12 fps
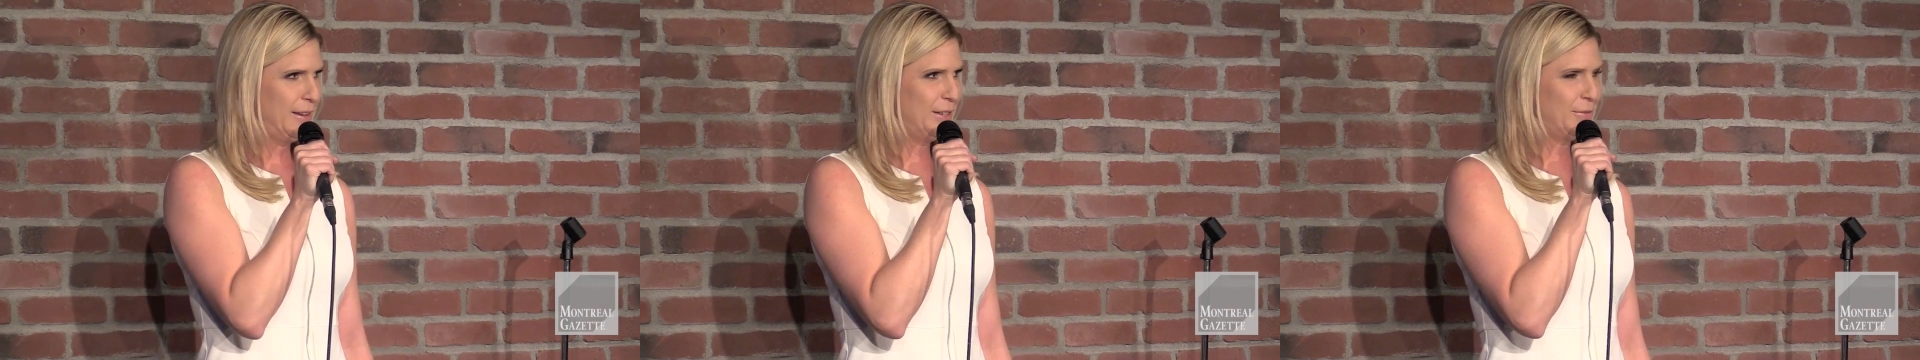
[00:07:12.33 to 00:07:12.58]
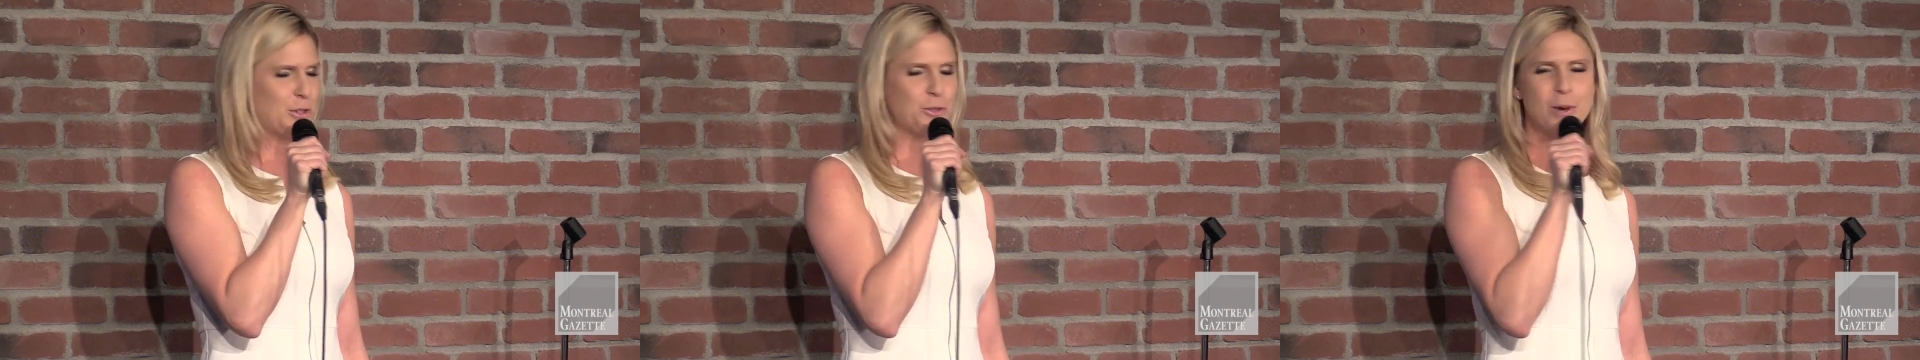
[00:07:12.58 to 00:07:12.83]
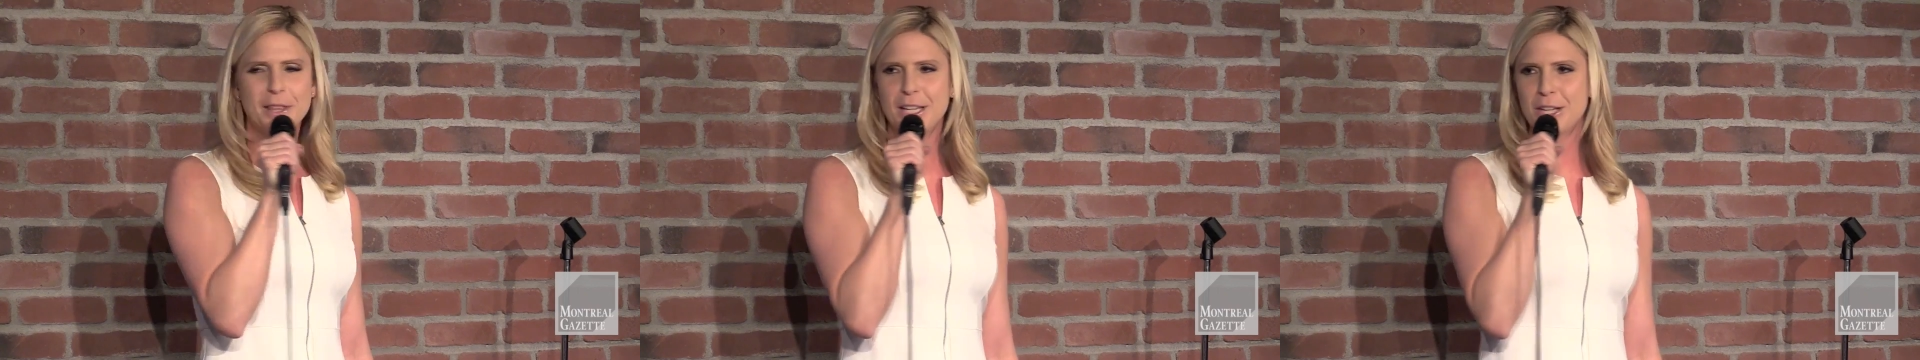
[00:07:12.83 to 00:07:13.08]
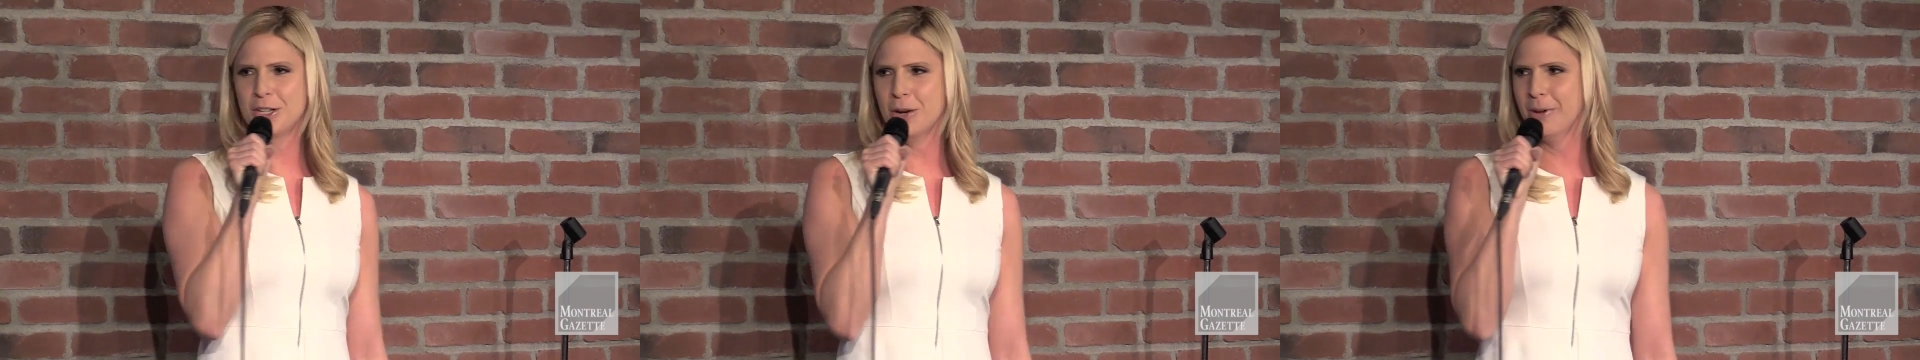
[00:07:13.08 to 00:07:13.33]
If there's one
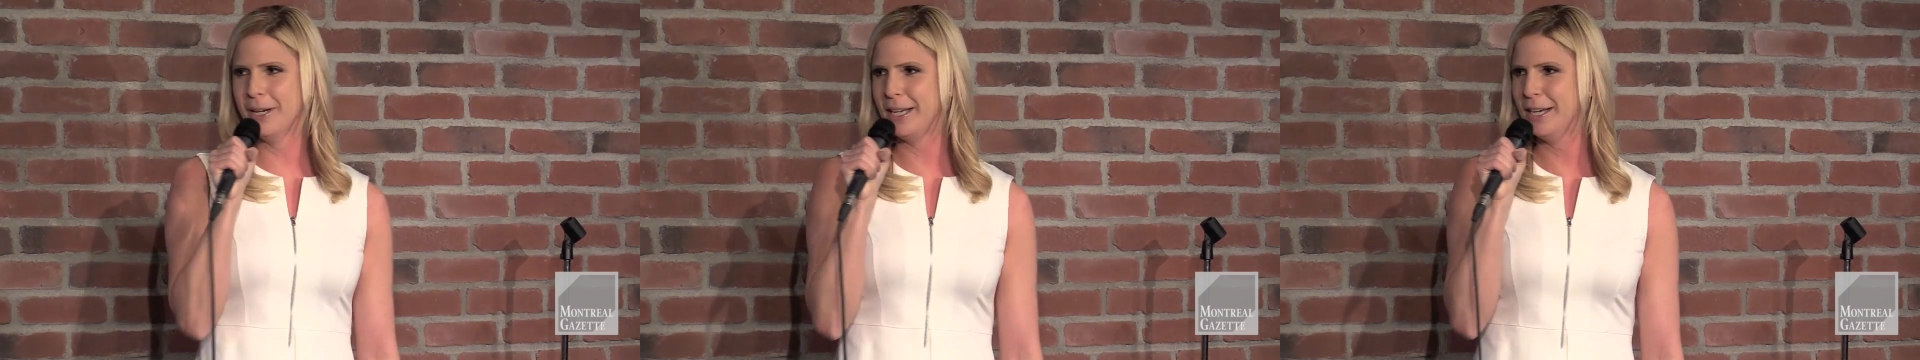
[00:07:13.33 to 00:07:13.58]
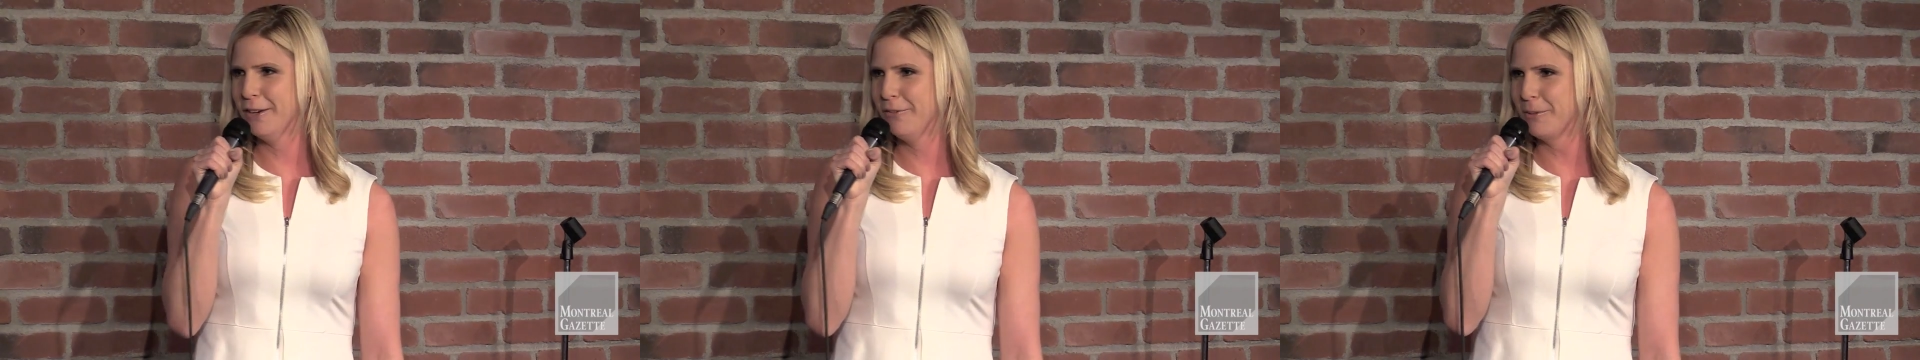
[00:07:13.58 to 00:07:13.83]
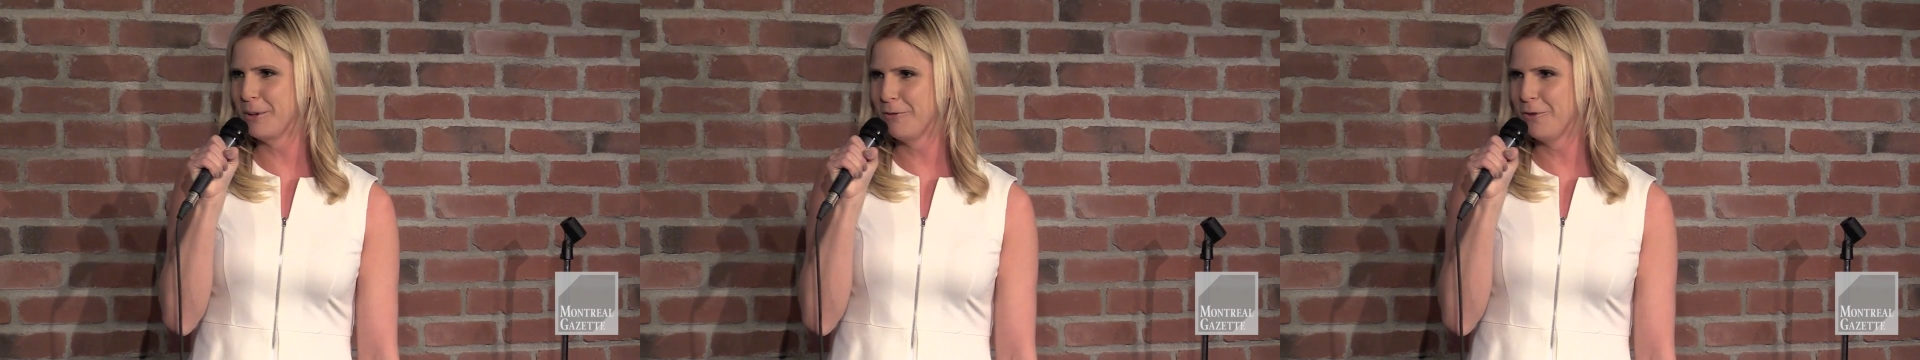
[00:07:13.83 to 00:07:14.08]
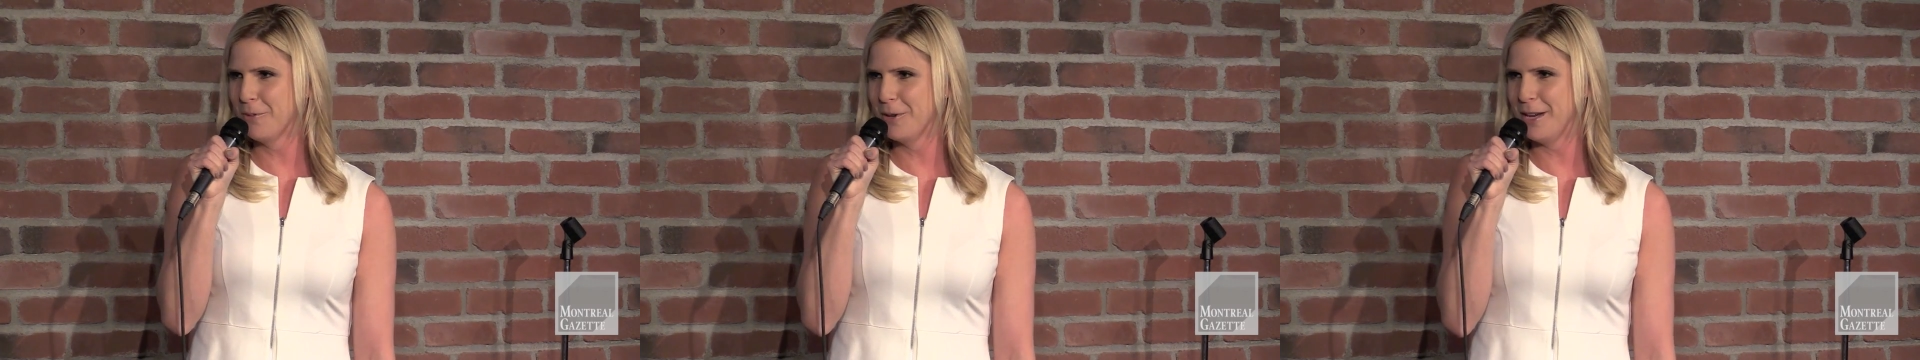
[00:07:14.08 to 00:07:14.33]
thing you don't want to hear from your
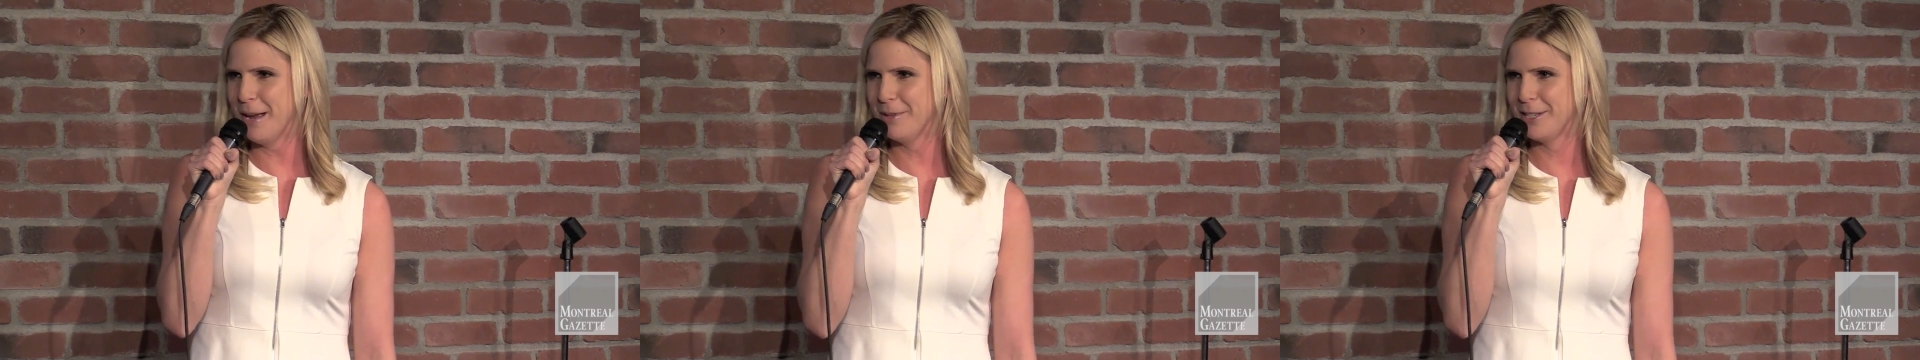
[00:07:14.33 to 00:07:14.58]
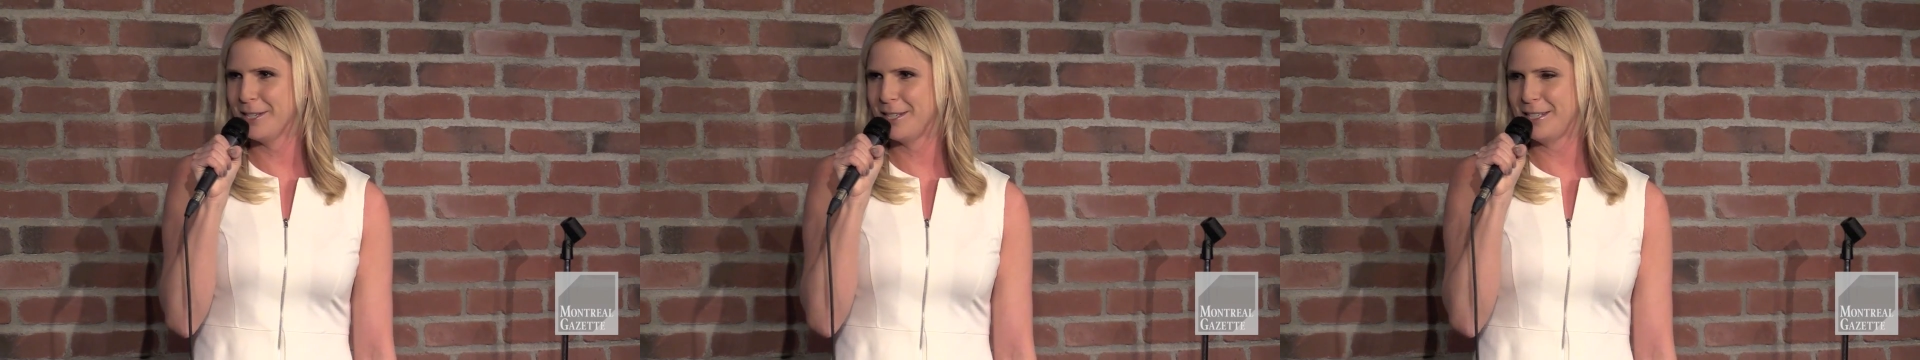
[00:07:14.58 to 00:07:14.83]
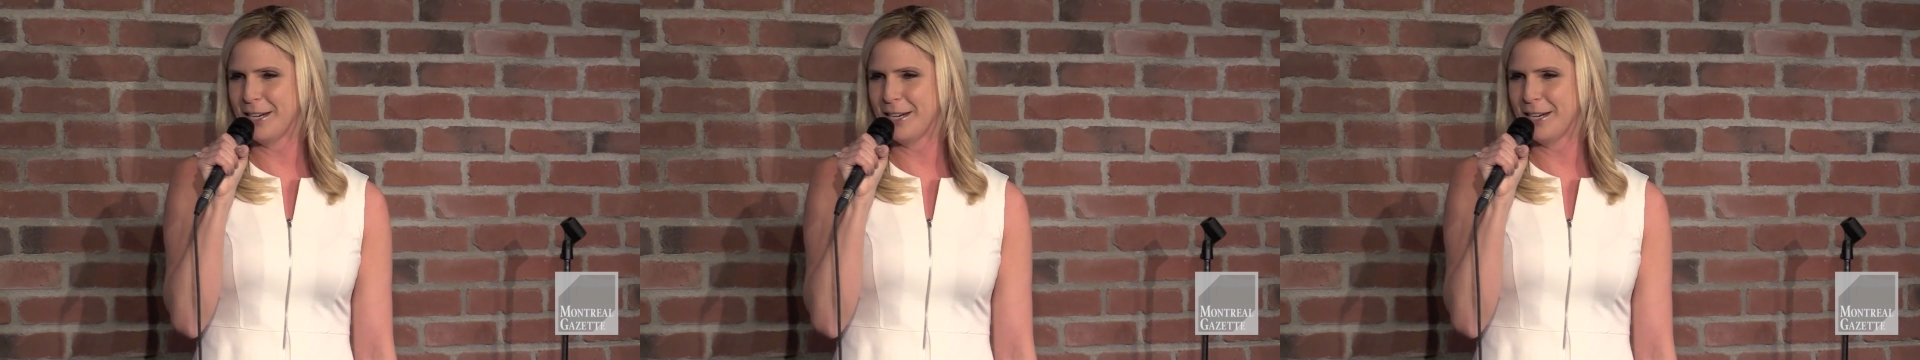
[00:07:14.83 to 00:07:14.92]
former nemesis